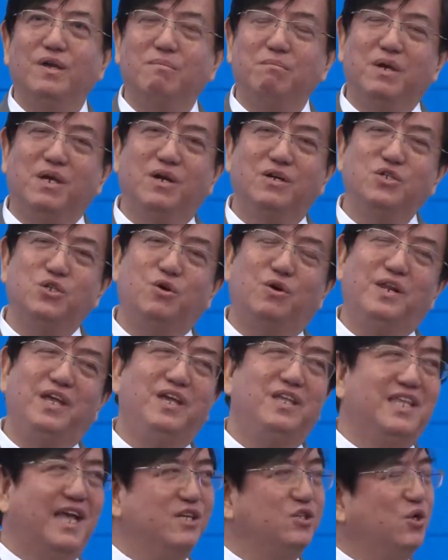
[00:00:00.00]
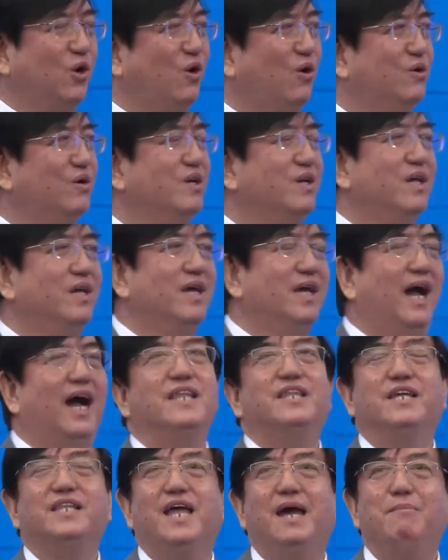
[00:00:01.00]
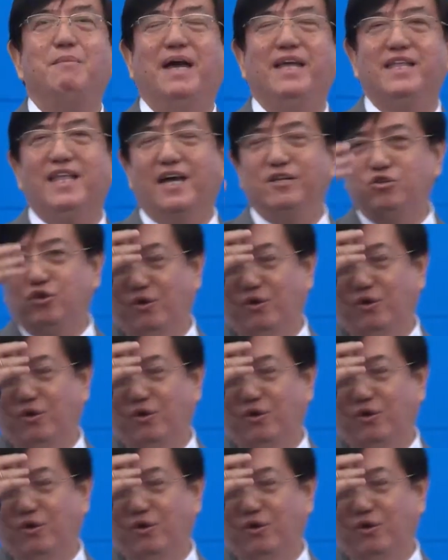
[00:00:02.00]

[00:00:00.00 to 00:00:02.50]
Because you only touch on, at the time I touched